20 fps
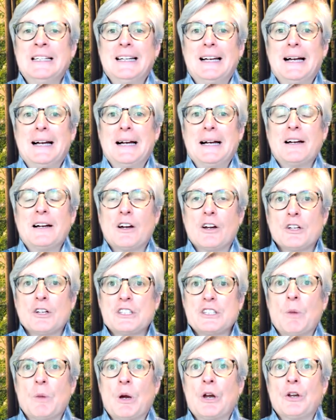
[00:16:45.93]
are
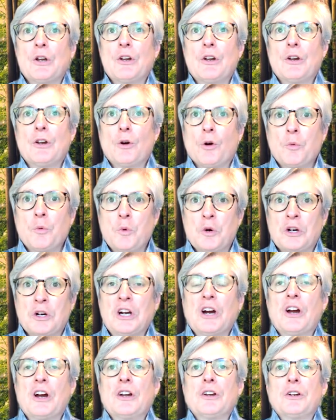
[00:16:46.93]
smarter or work
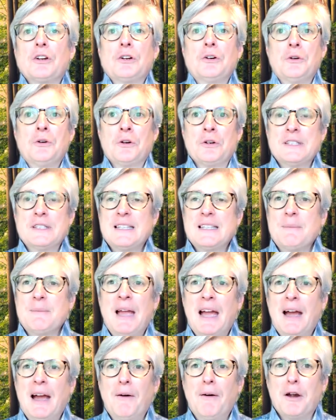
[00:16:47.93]
harder or
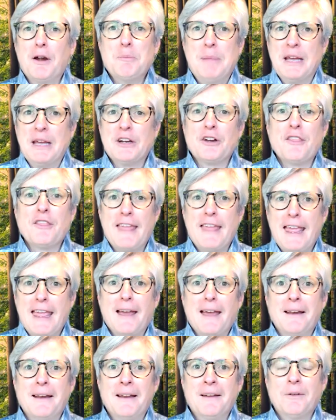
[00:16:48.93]
somehow are better
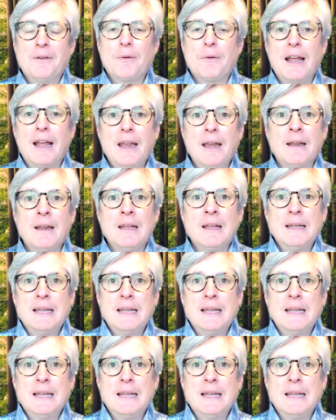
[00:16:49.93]
than, right?